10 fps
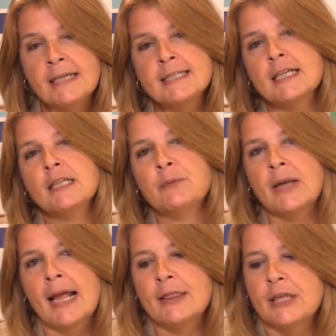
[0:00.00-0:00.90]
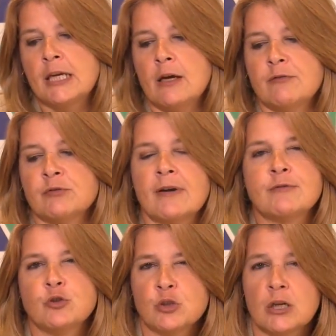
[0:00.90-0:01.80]
Basically, when I think of the
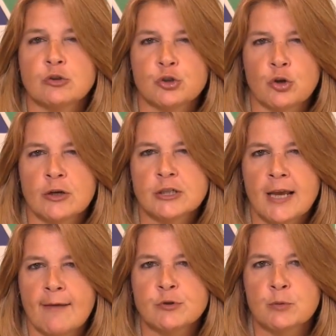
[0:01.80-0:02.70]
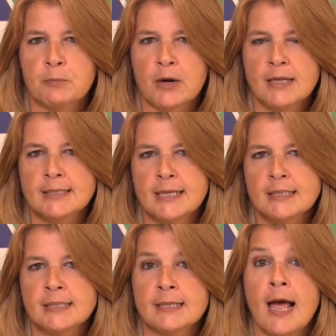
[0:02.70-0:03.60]
revenue cycle charge capture
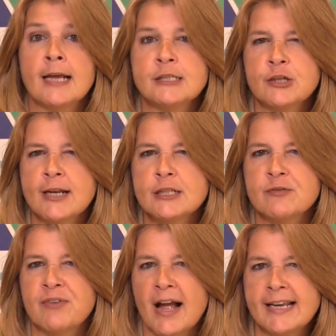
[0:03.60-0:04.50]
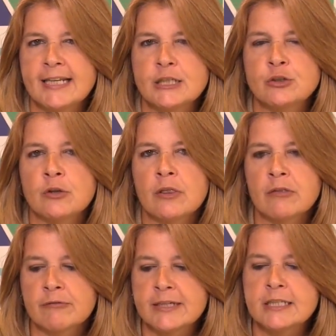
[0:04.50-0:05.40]
process, I try to divide it into
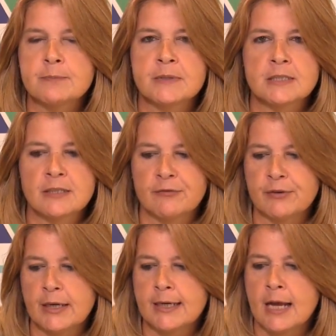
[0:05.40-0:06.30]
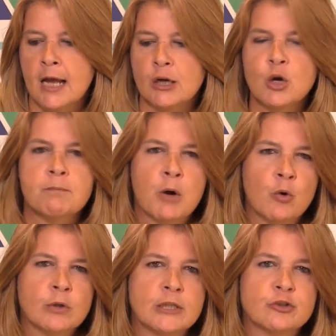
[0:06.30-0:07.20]
three specific uh,
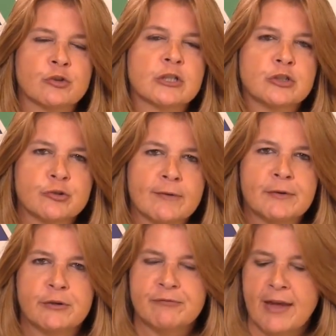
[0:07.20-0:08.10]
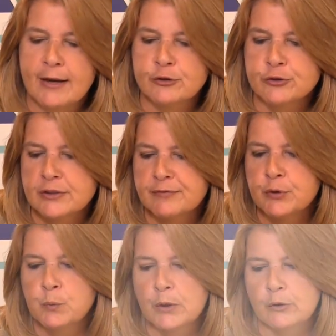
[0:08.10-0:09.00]
components or contributing factors,
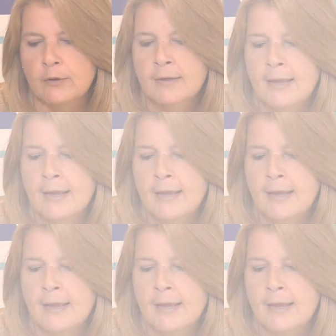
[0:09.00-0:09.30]
if you will.